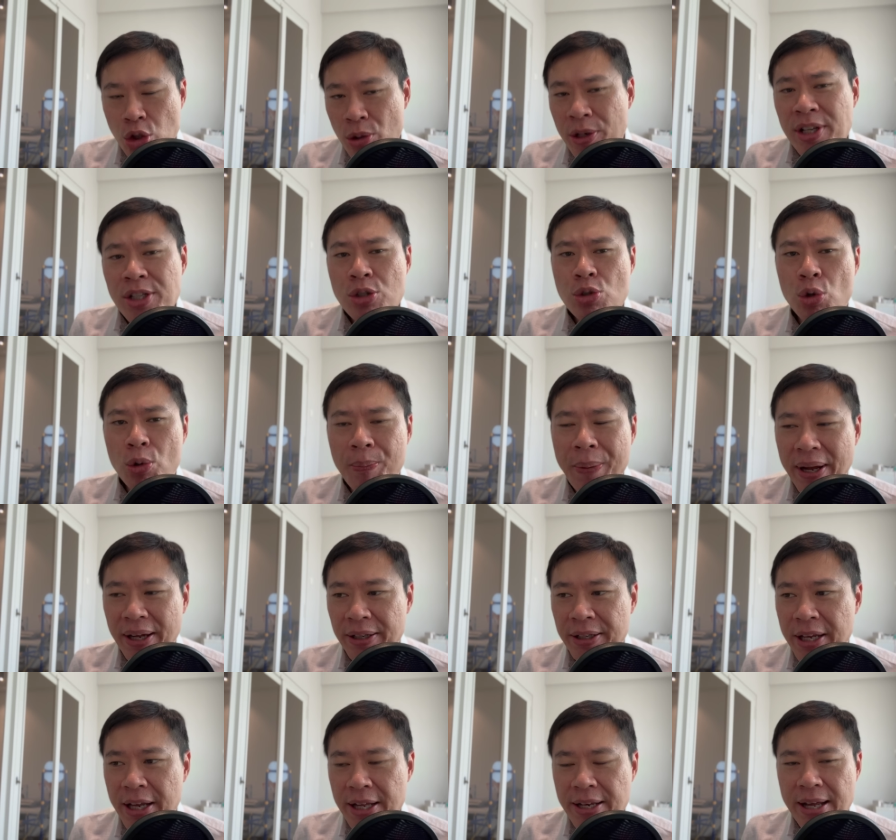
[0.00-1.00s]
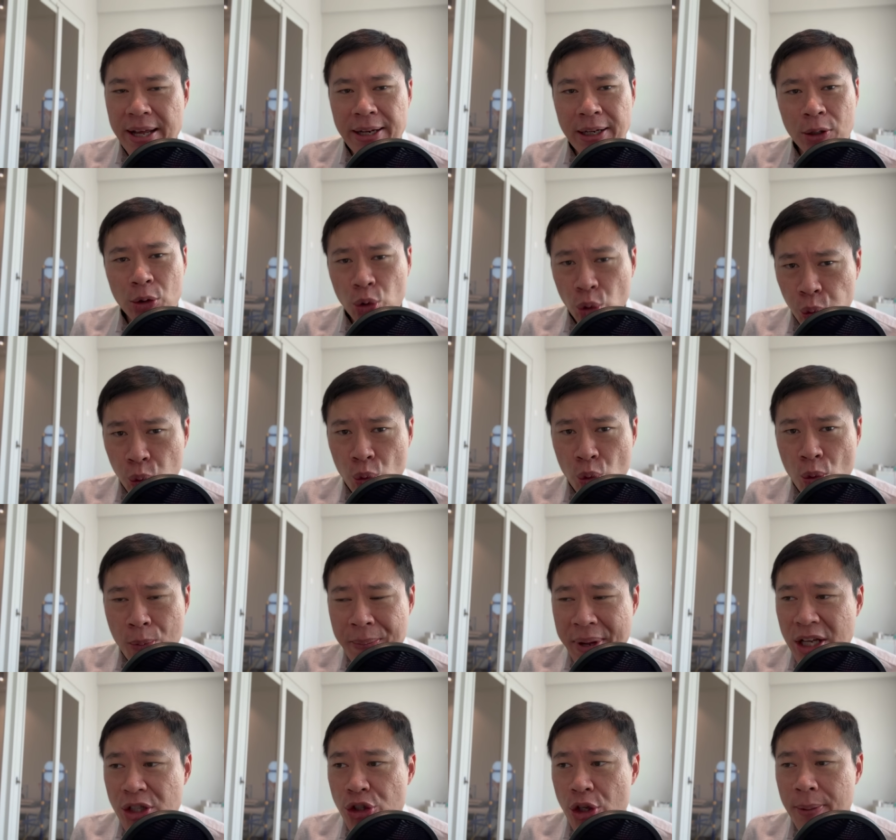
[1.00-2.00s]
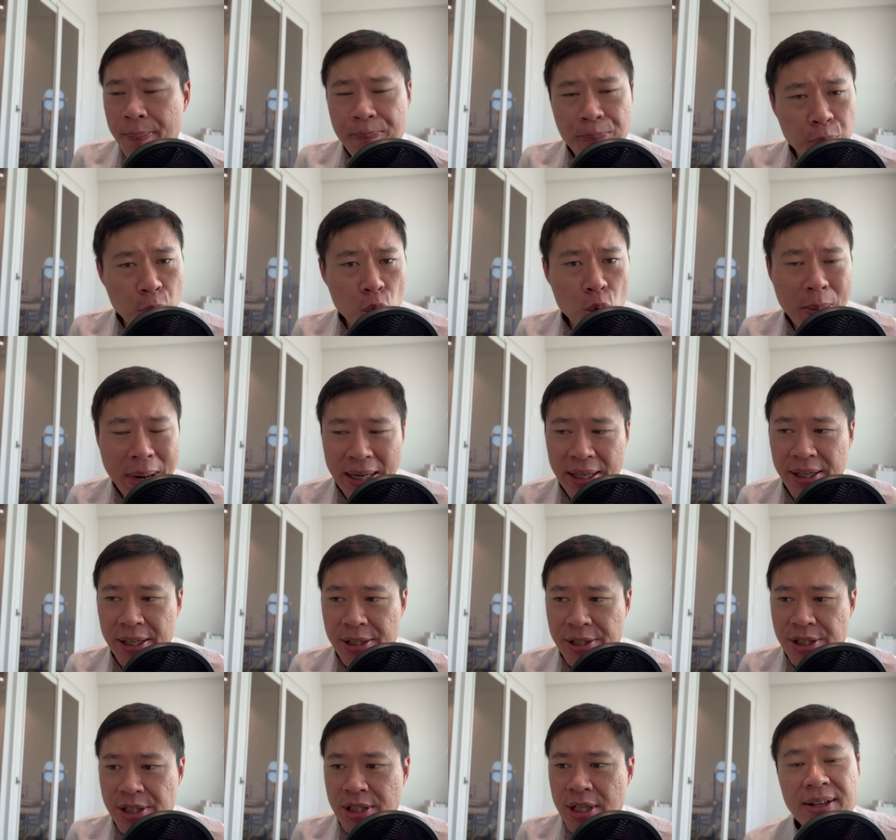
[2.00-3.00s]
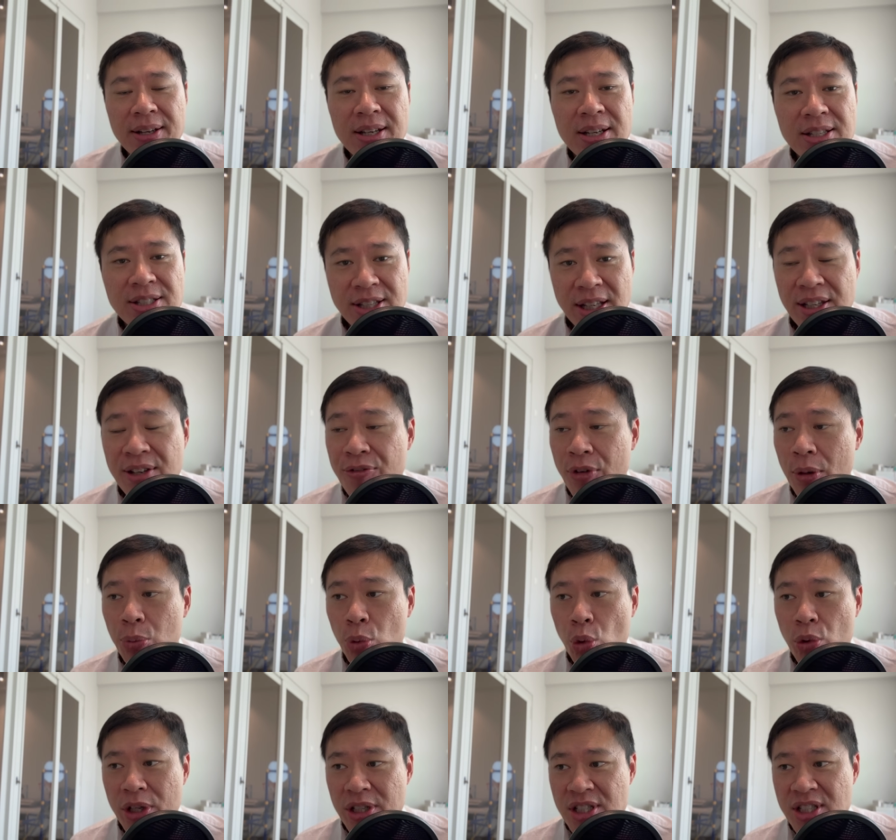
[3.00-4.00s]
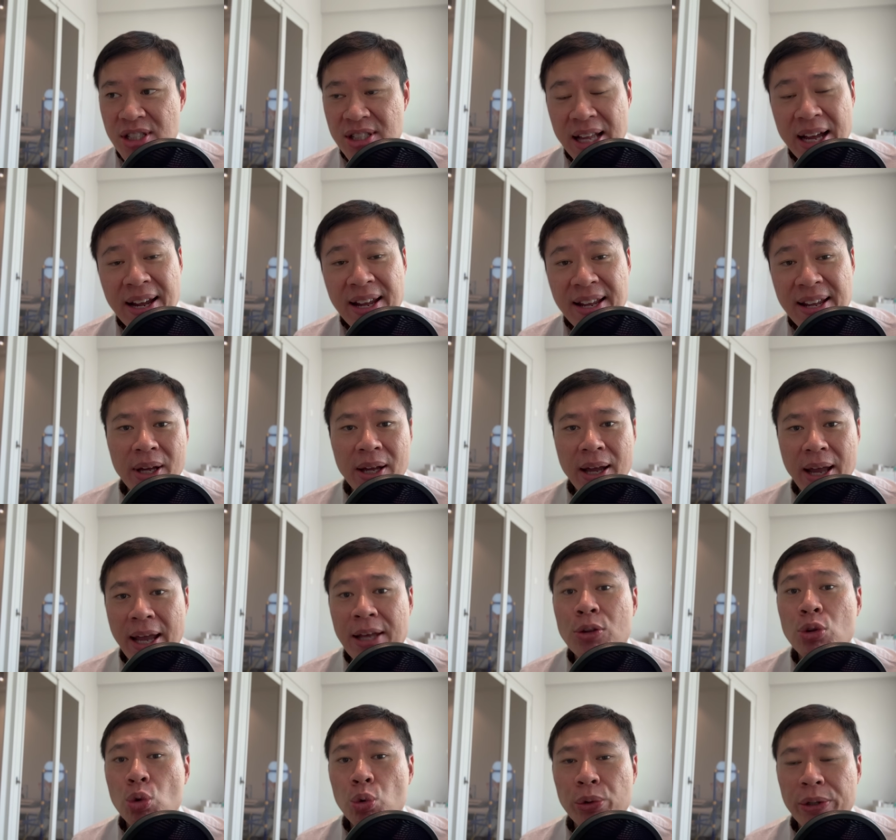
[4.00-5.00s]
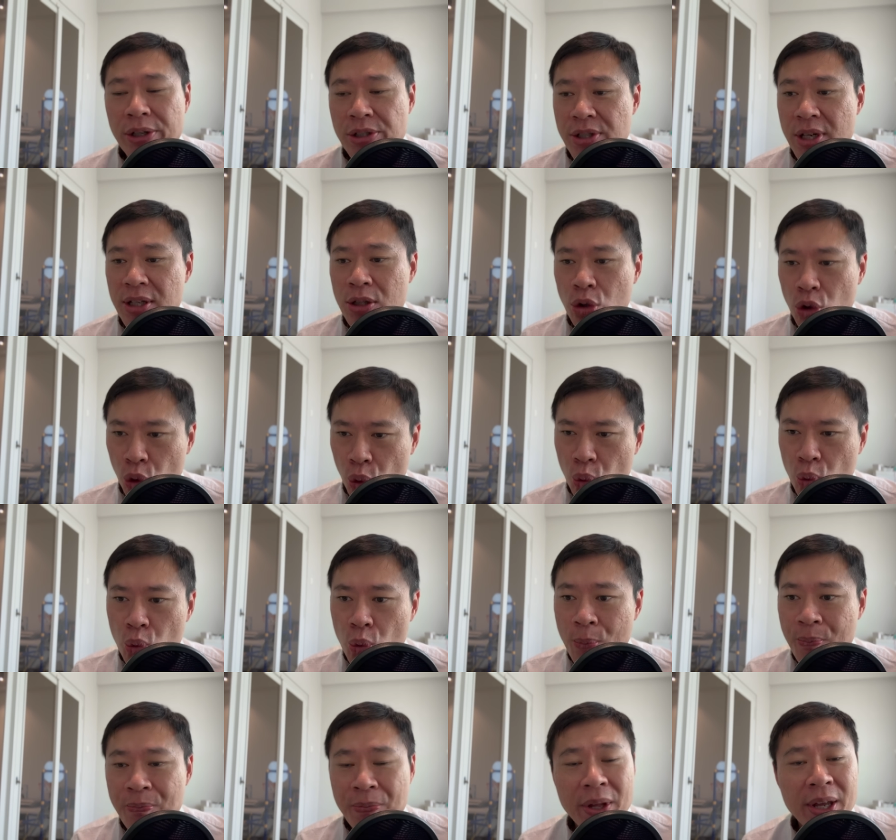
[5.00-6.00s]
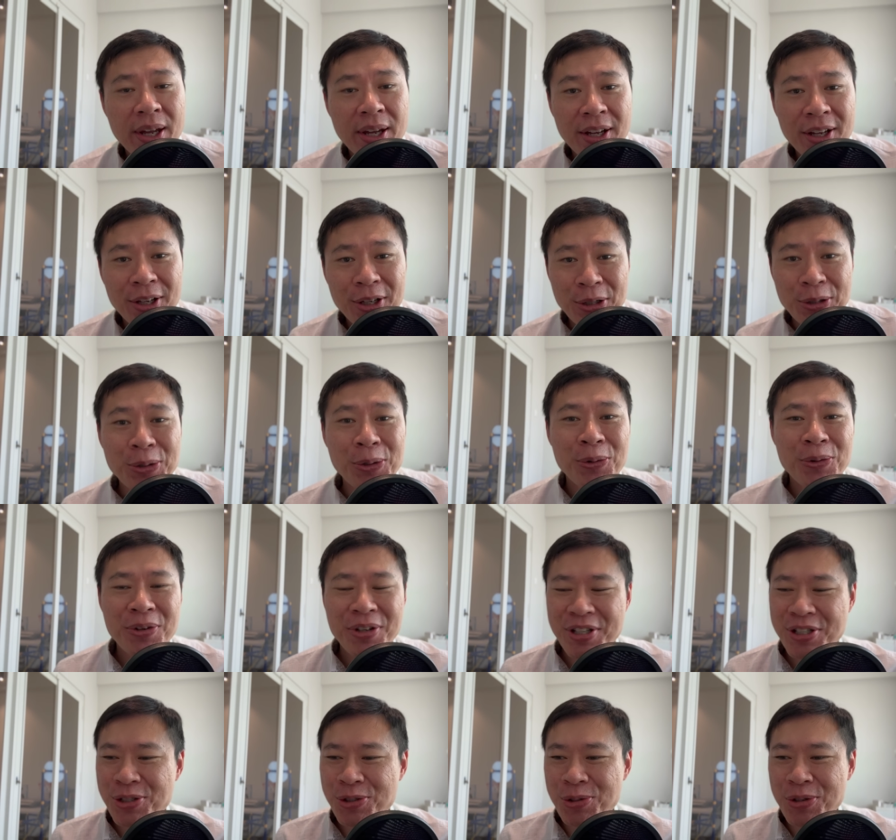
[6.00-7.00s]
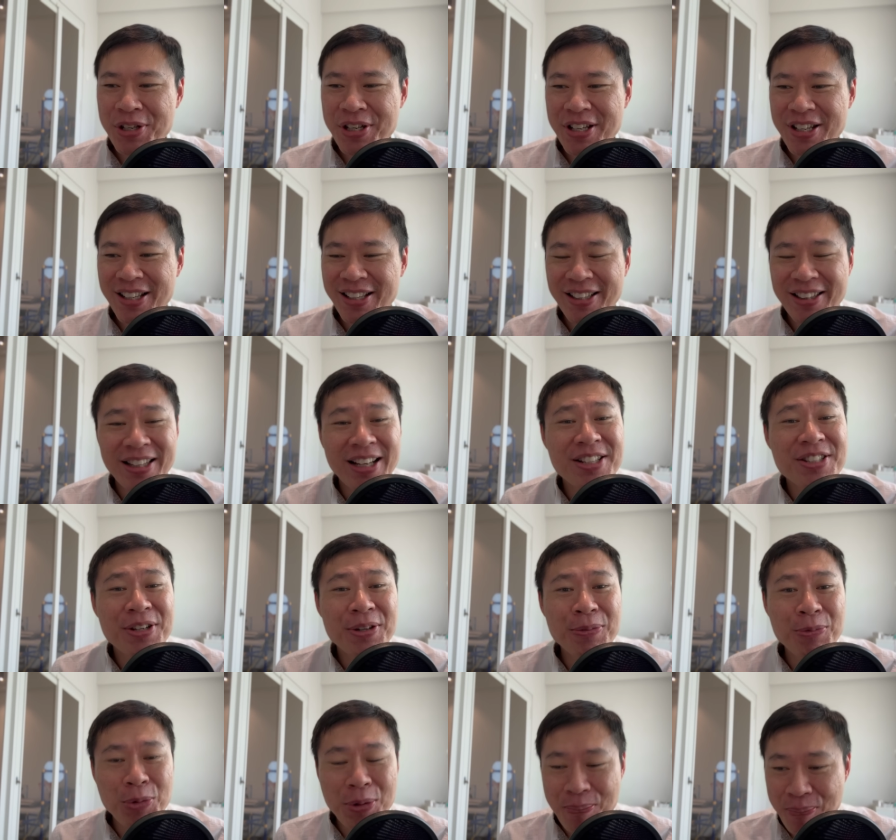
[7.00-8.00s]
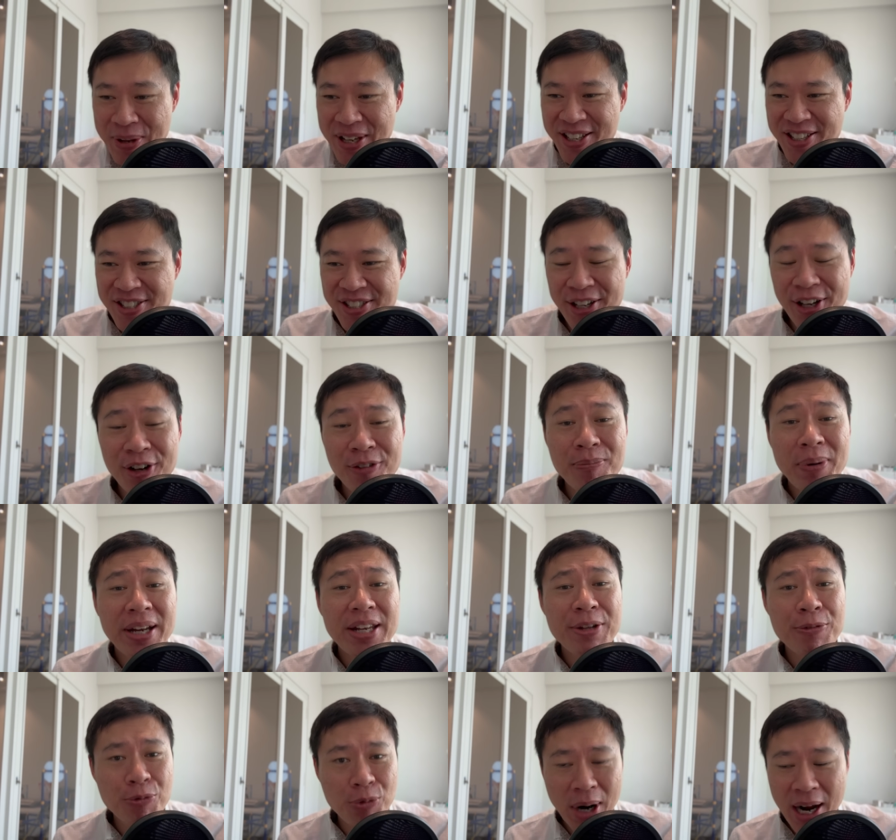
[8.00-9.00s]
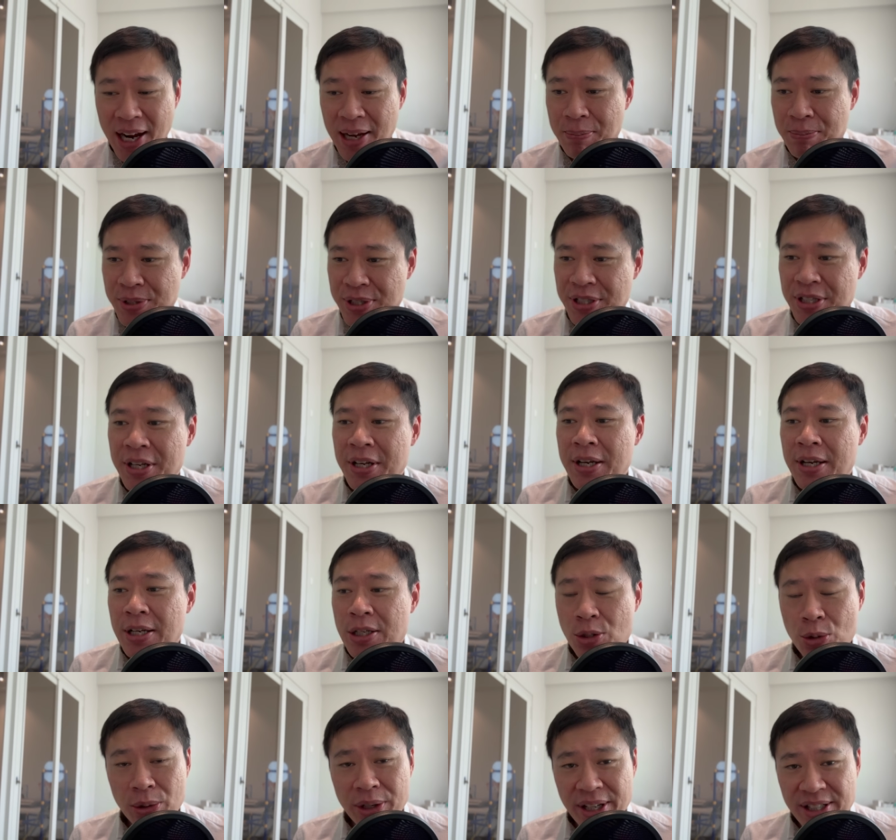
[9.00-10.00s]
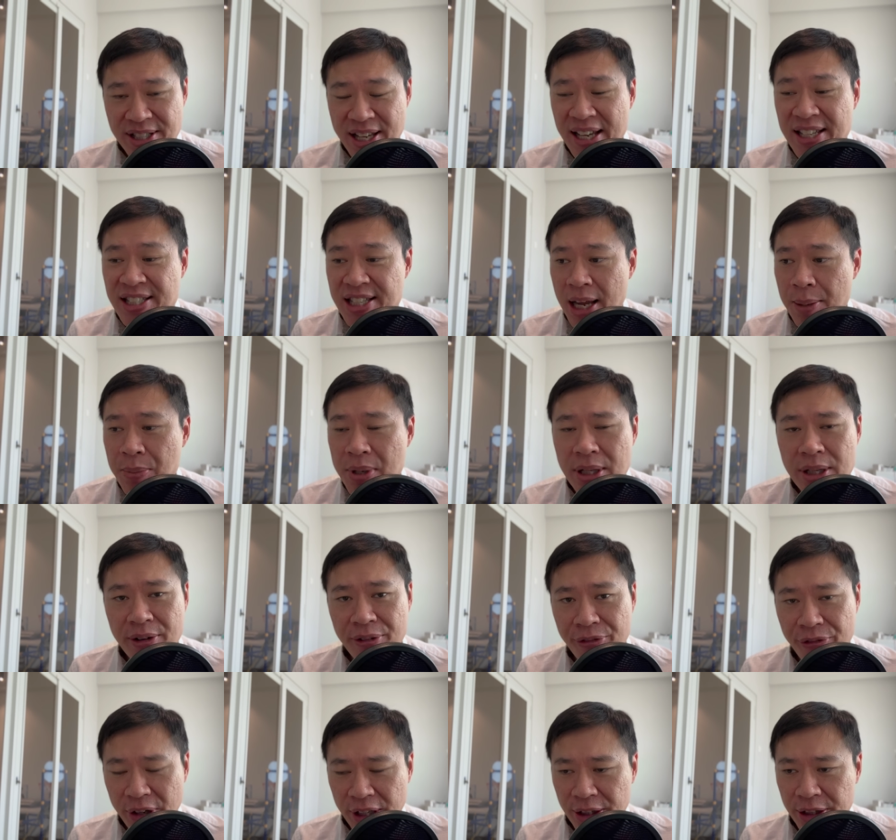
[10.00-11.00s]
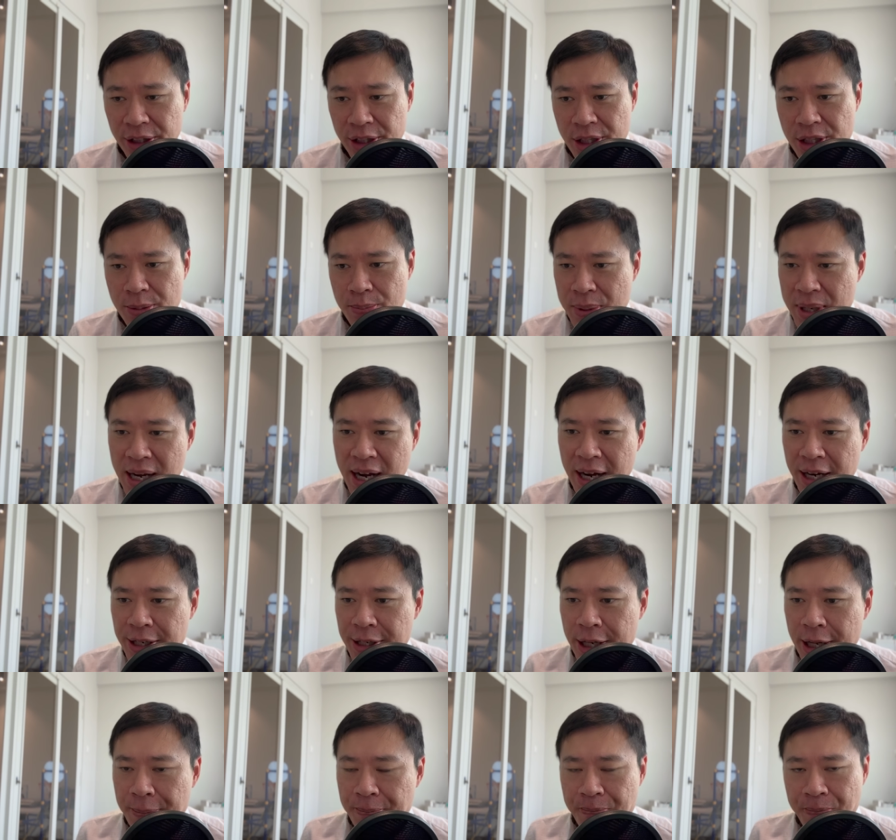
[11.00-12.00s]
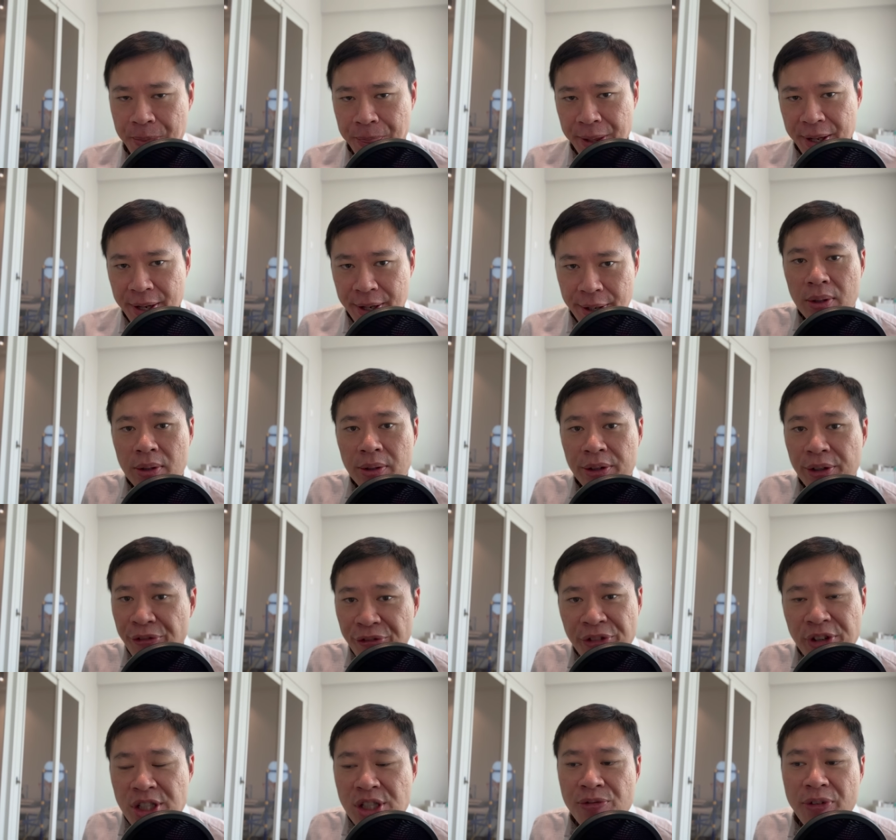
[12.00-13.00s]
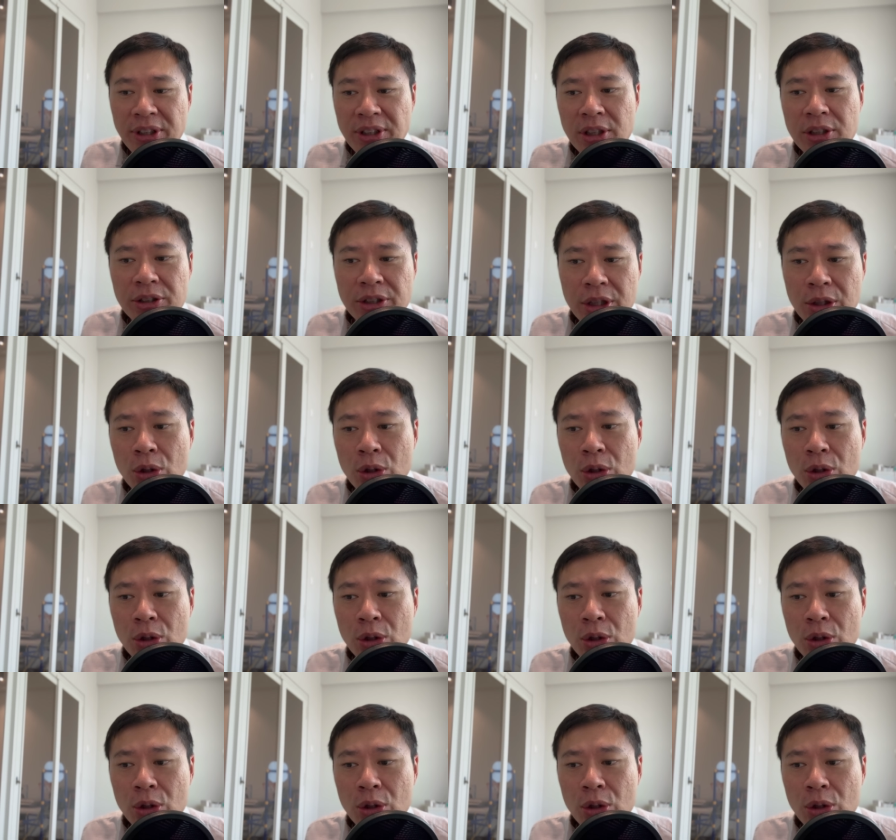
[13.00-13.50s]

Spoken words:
let's look back again at our 2 major bull markets, starting from 2009 and 2002. You know, history doesn't repeat itself, but it rhymes. So let's examine the factors behind them. The first factor to take